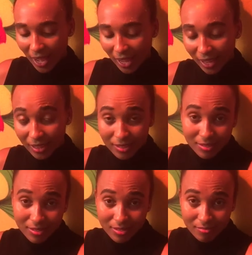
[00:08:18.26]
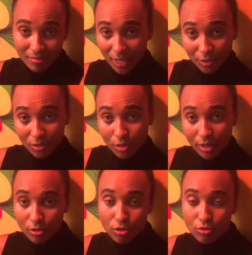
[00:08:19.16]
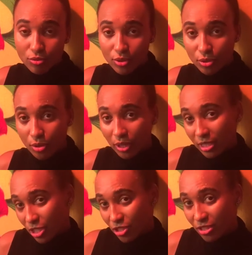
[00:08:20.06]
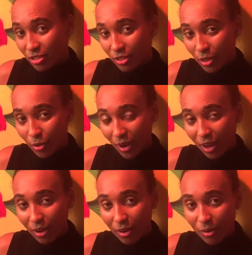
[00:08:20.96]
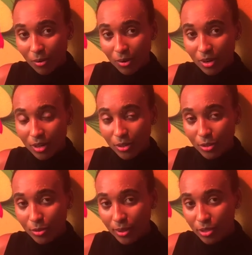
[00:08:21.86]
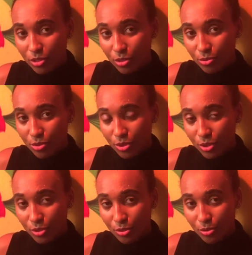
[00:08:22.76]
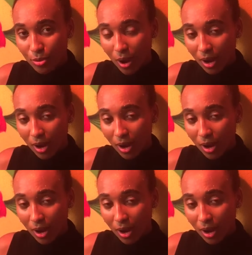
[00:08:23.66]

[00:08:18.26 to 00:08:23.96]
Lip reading: And then you can choose to condition your hair, or you can choose to